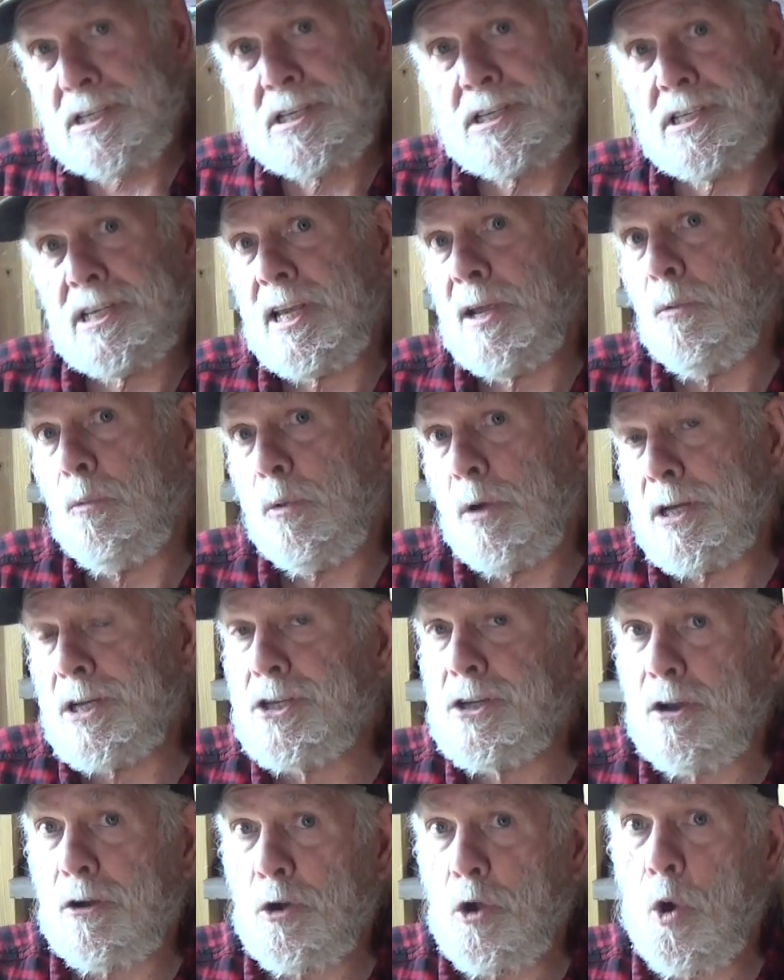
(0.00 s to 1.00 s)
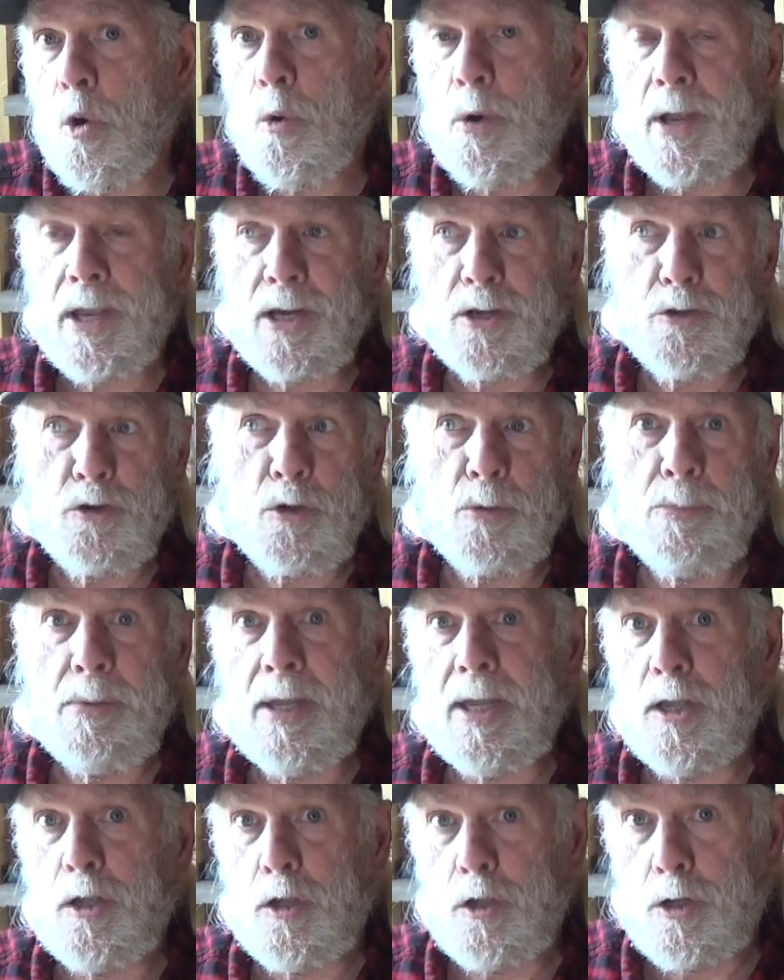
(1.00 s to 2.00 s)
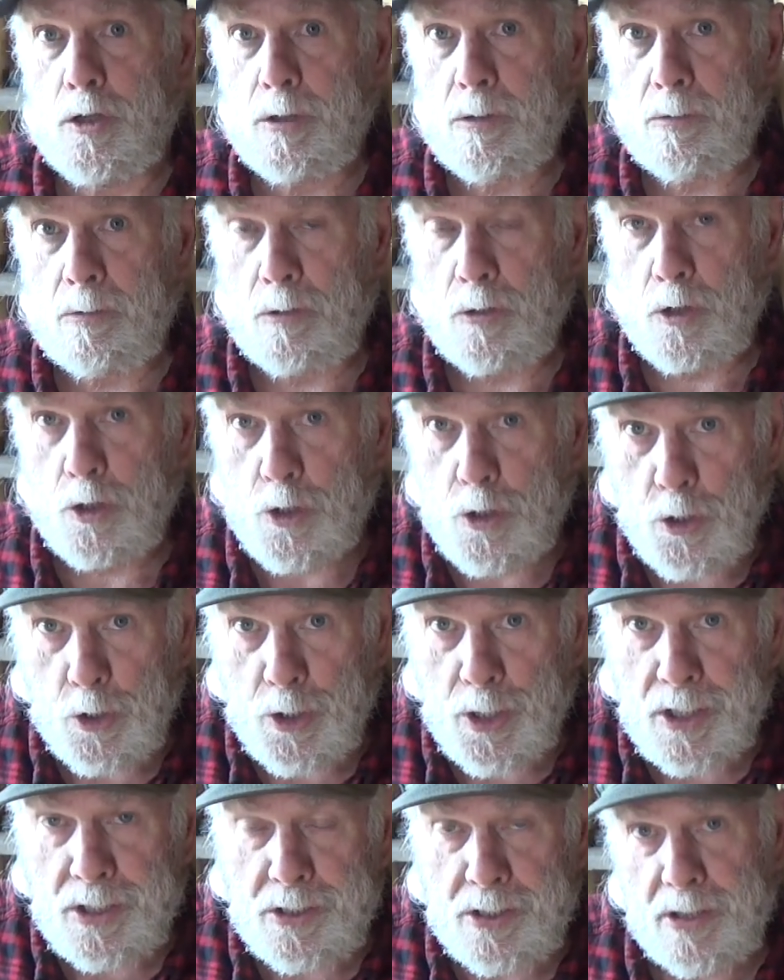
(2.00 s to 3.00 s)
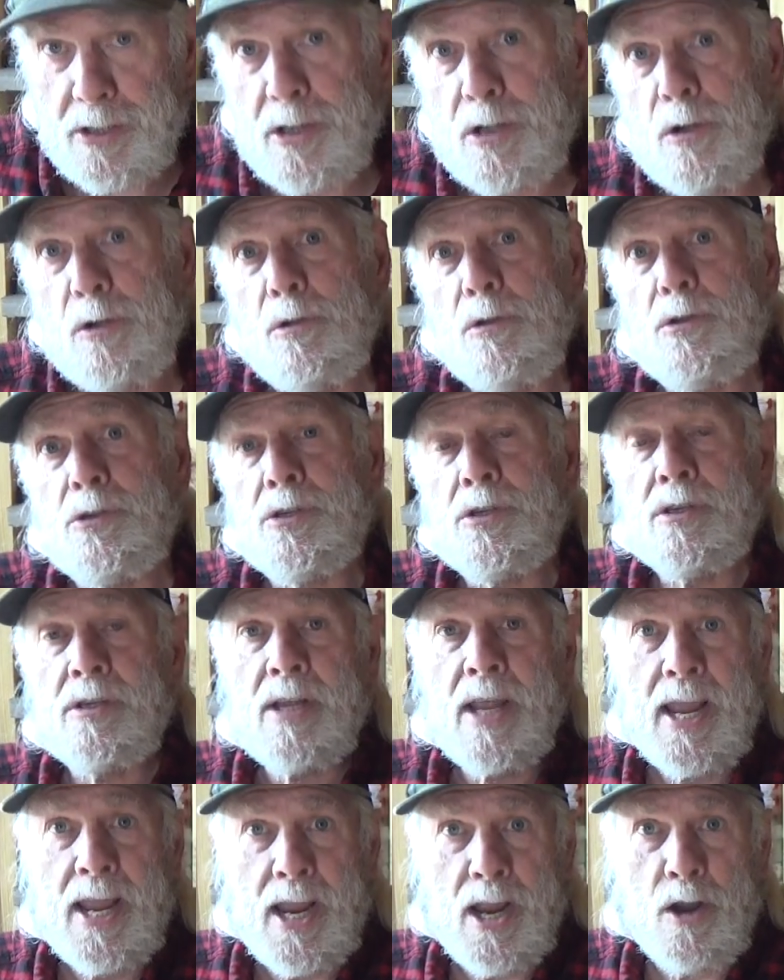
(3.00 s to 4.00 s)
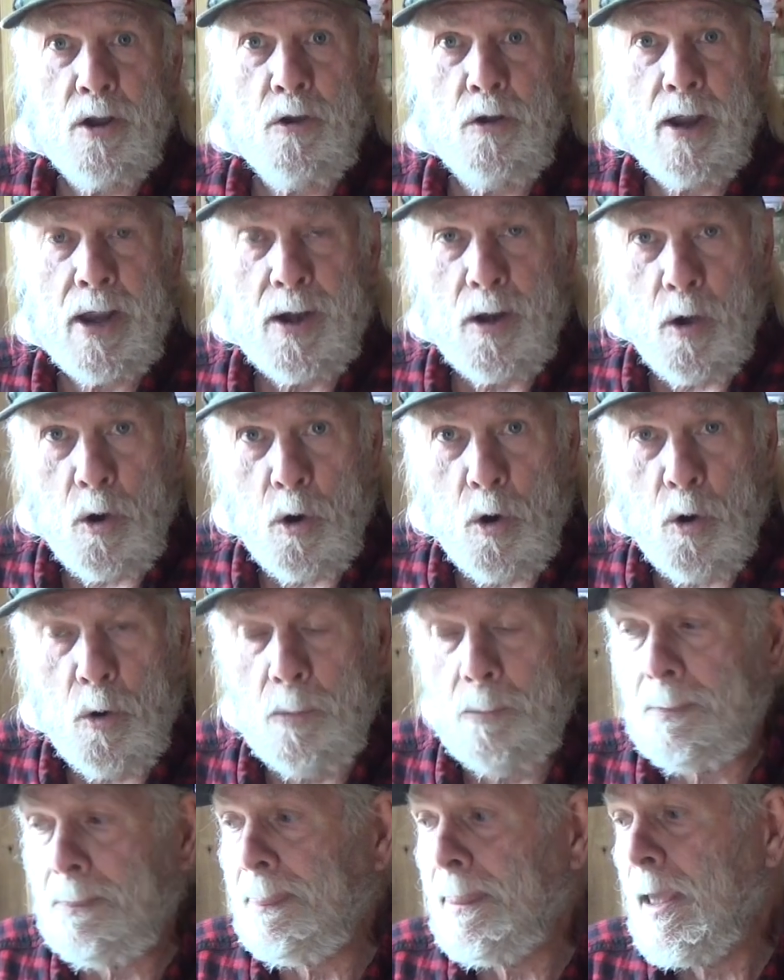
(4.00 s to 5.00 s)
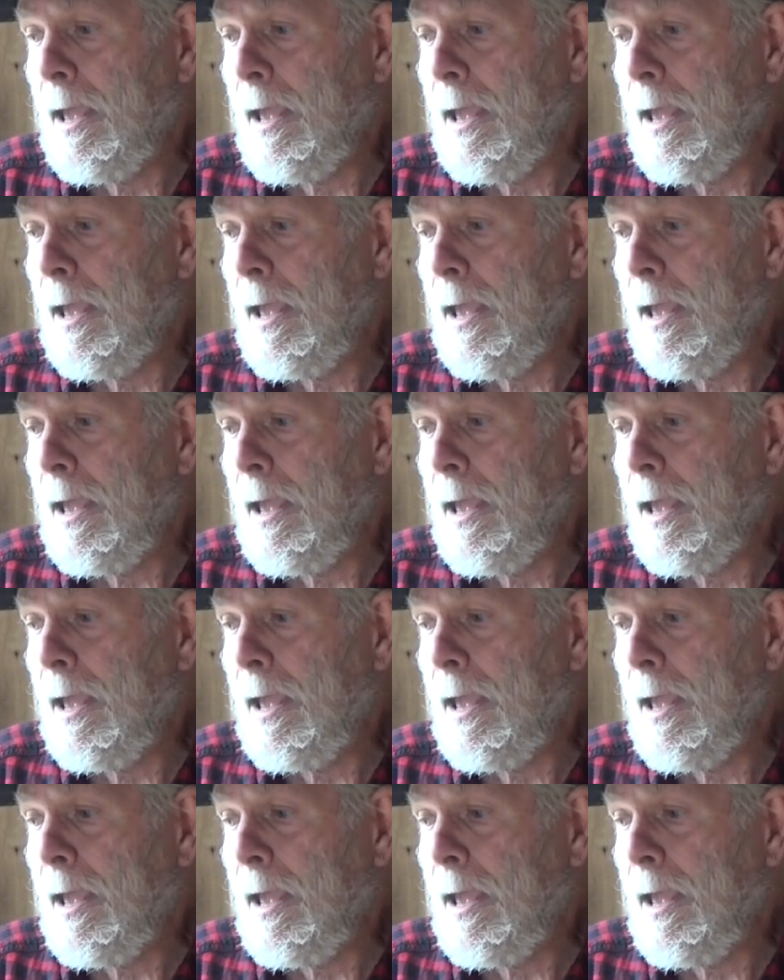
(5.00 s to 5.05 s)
to see which are going to be good to use here at home.